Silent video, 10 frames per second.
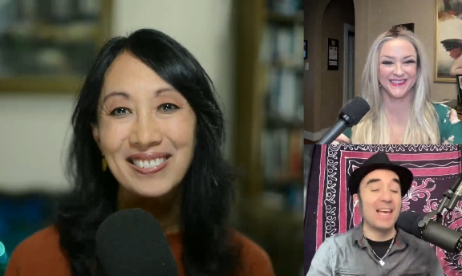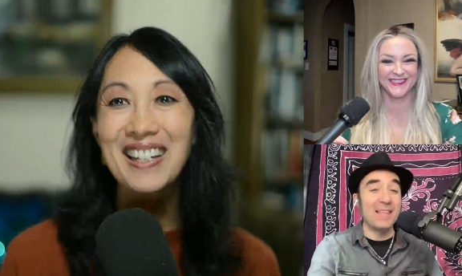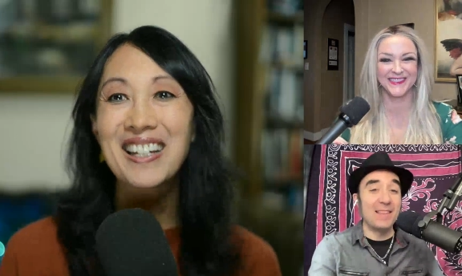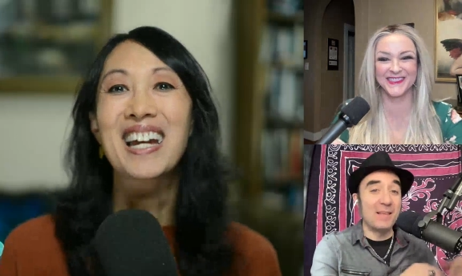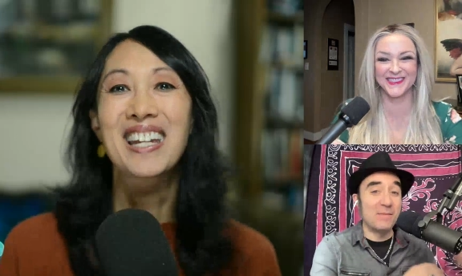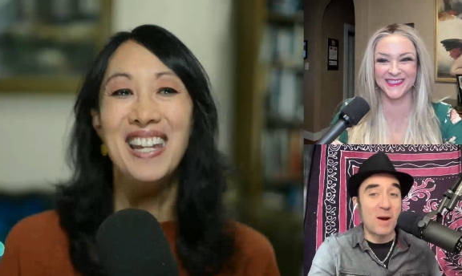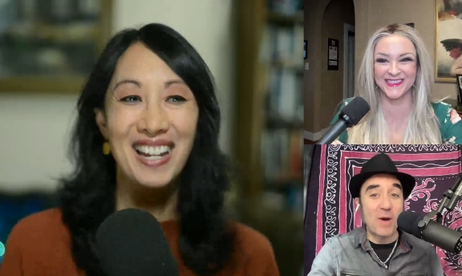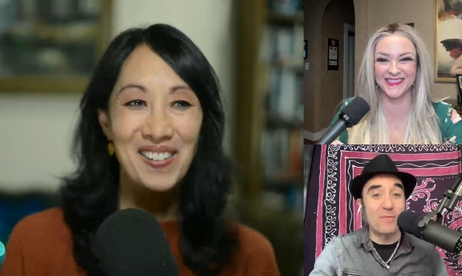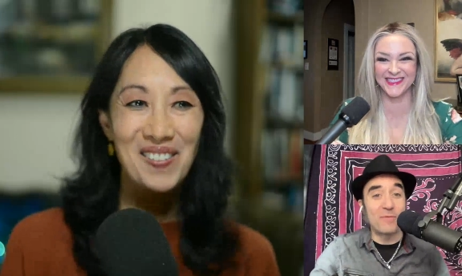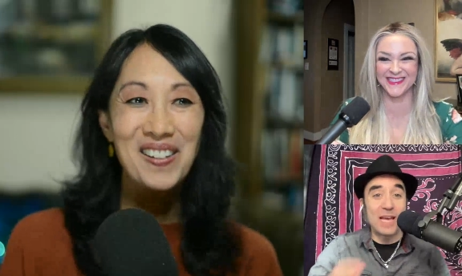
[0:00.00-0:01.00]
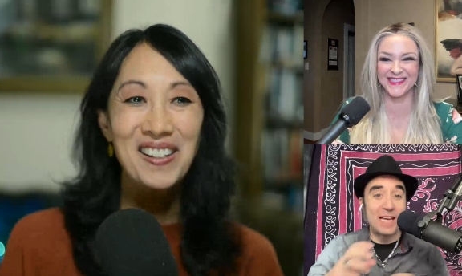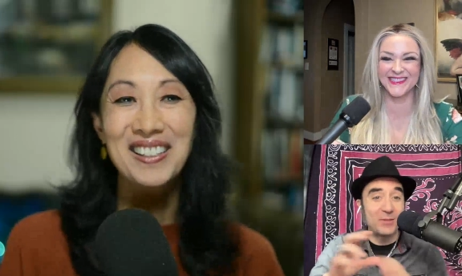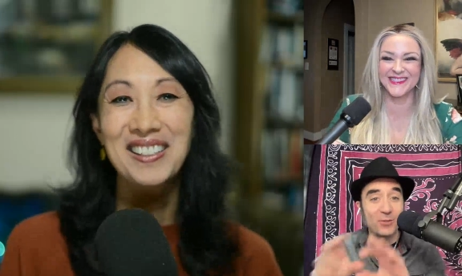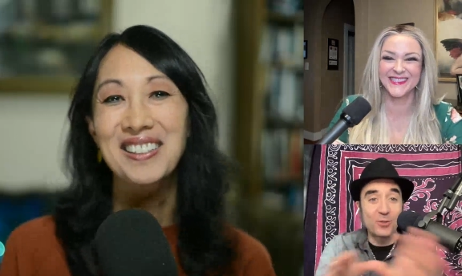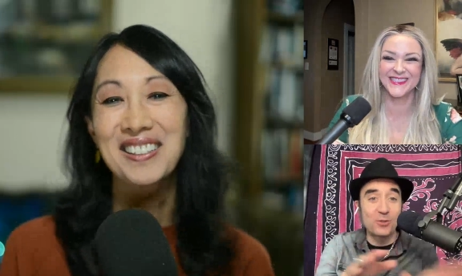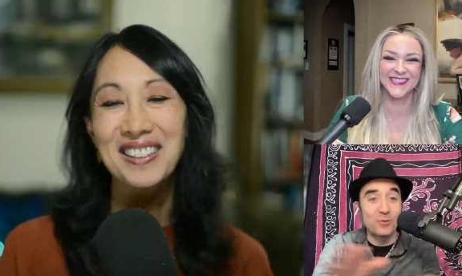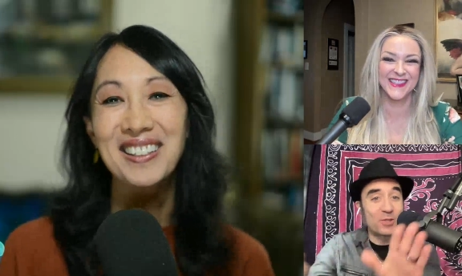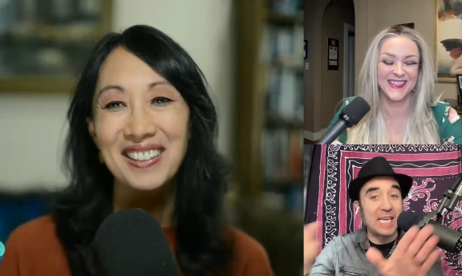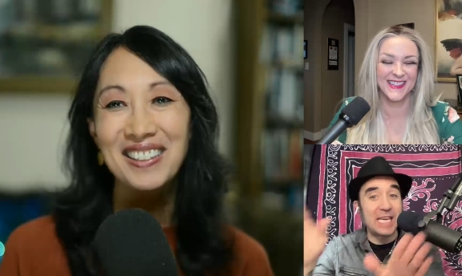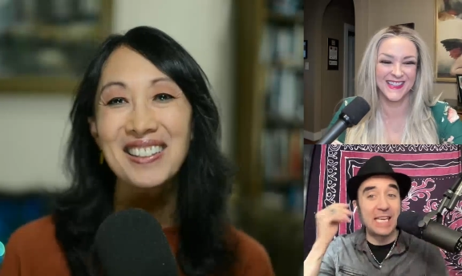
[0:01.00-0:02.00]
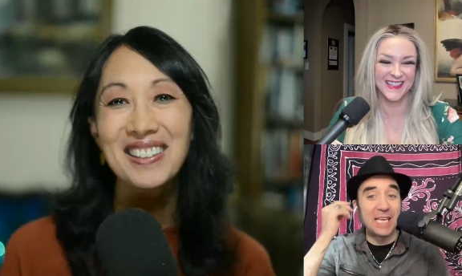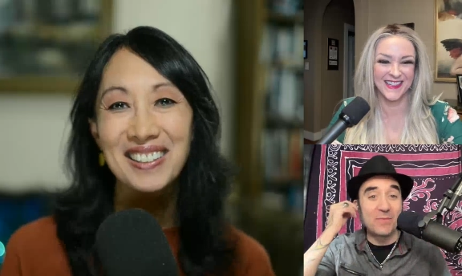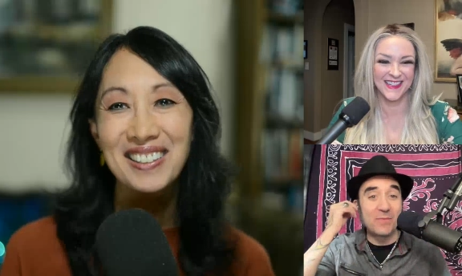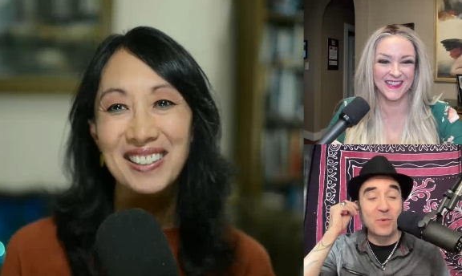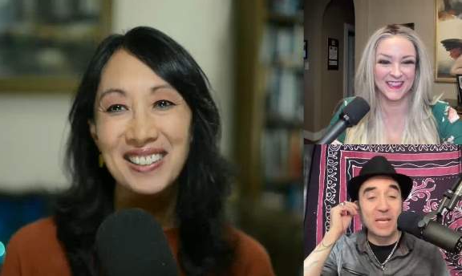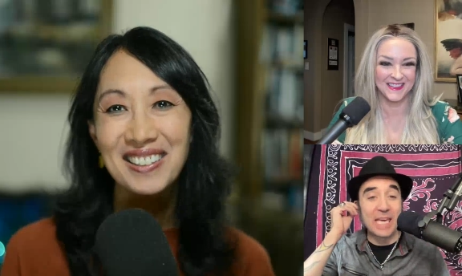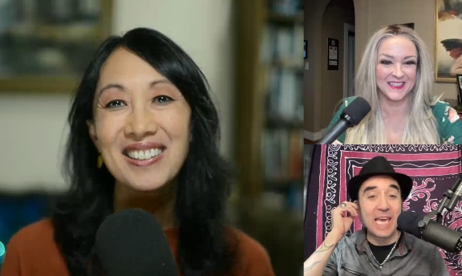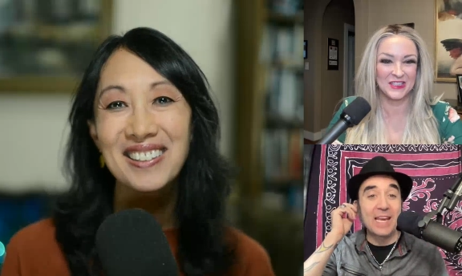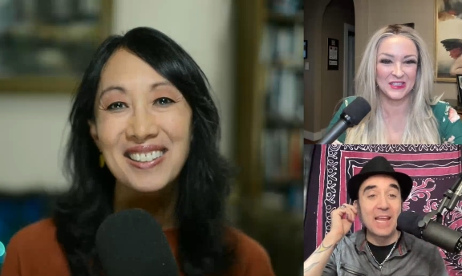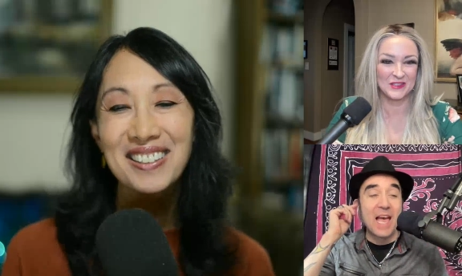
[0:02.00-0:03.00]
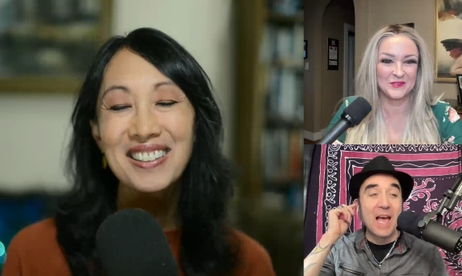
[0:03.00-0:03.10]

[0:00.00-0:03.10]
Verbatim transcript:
Speaker 1: and then my wife and I just sneak it in when we can.